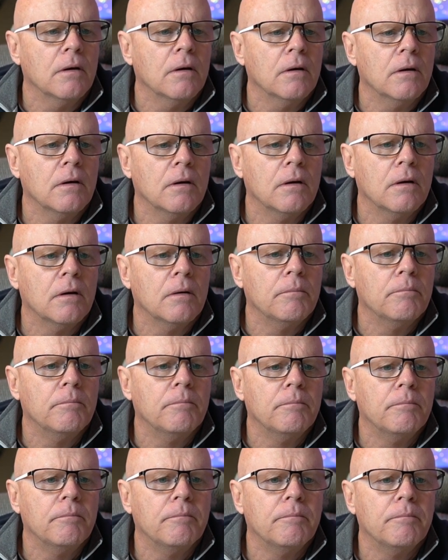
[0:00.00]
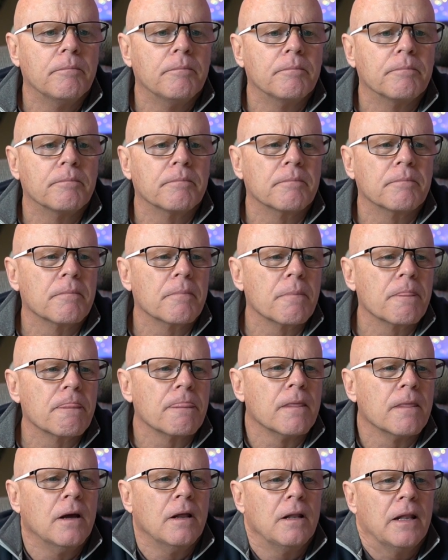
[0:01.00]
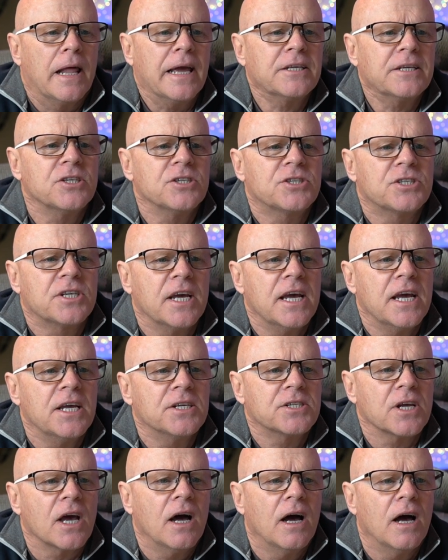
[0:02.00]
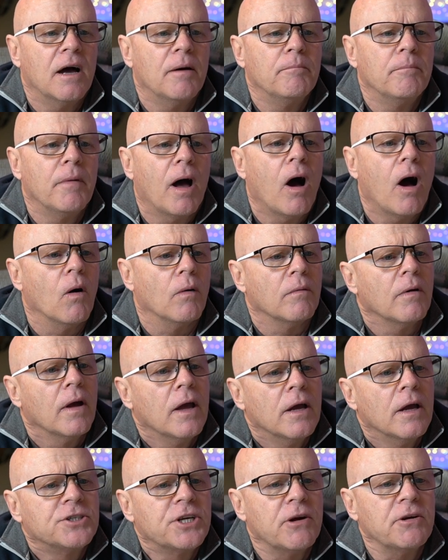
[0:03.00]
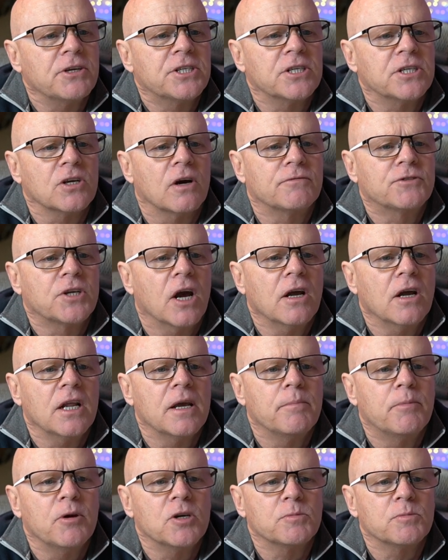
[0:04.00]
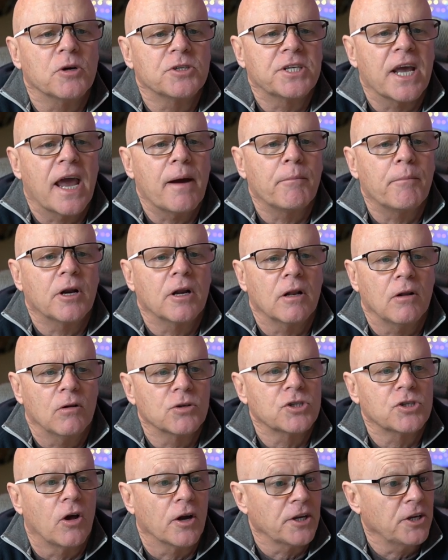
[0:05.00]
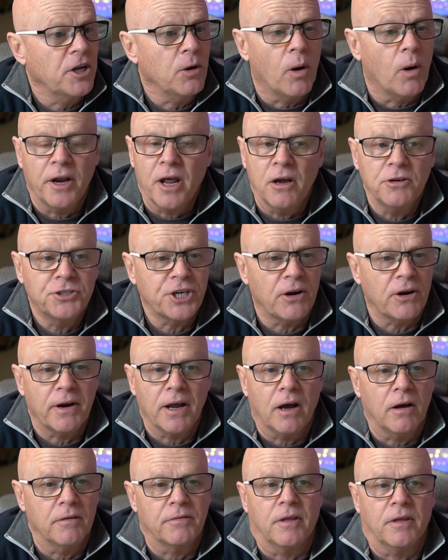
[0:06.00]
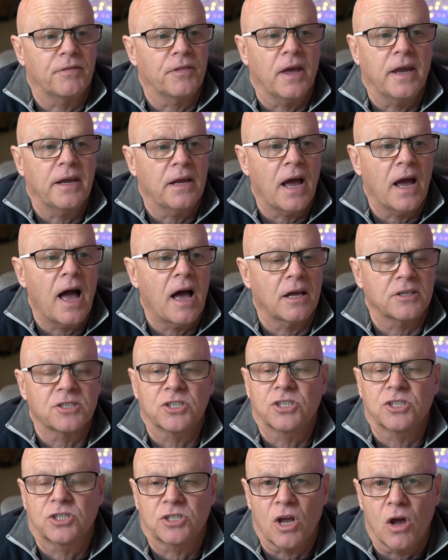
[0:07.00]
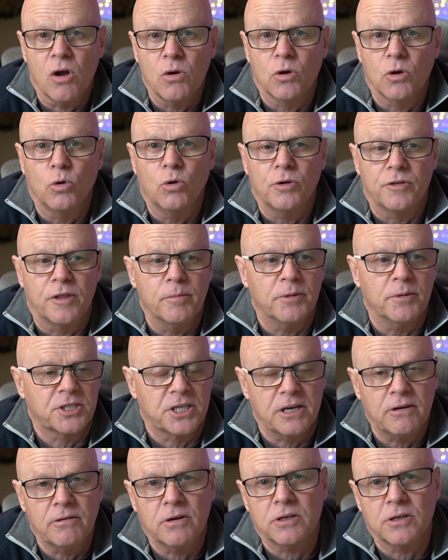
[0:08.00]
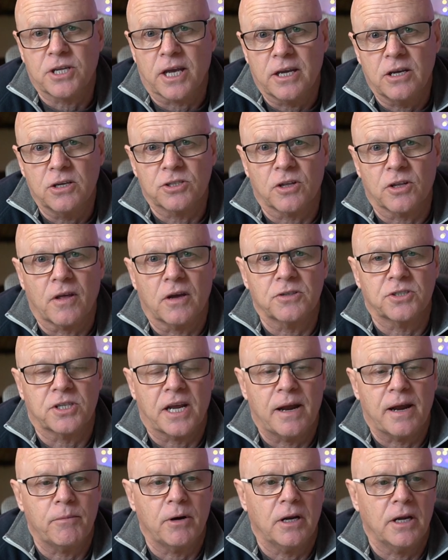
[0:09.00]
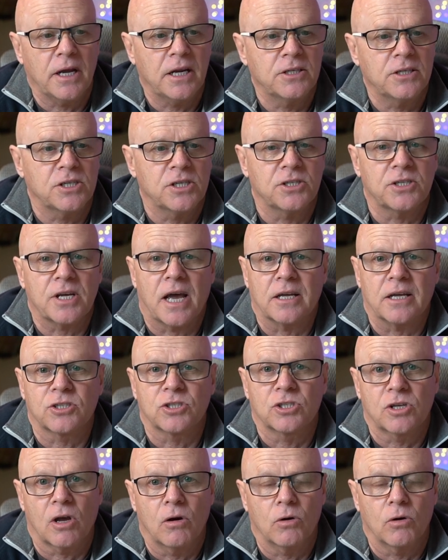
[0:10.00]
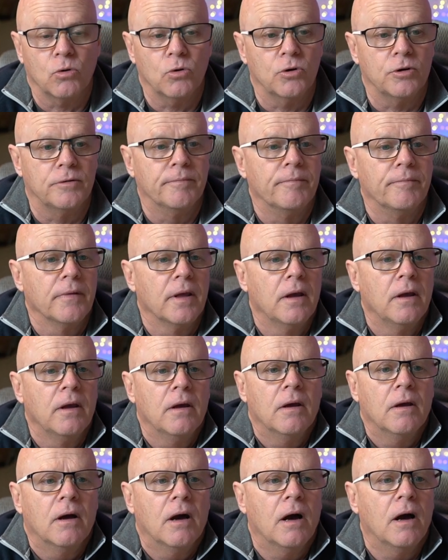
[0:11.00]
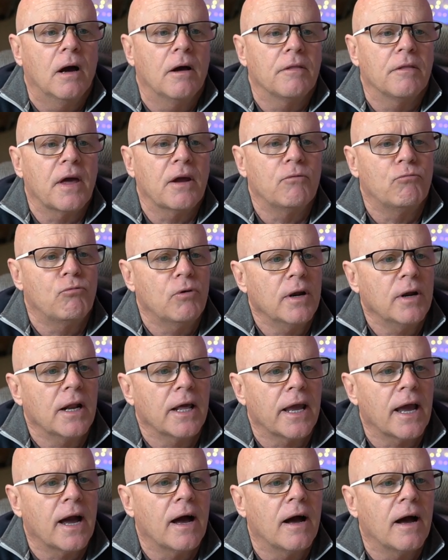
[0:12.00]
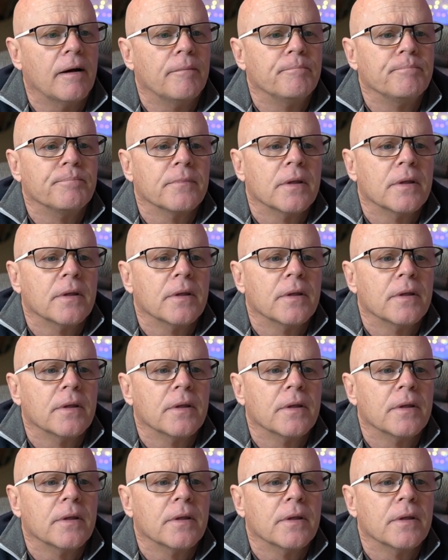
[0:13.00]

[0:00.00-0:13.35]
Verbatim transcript: Um, Laxon says, um, oh, Jerry says, I've totally abused my Tamron and it looks like new. I know, Jerry, uh, that they are so good. The materials they use on those Tamron lenses are so good. Uh, they really are.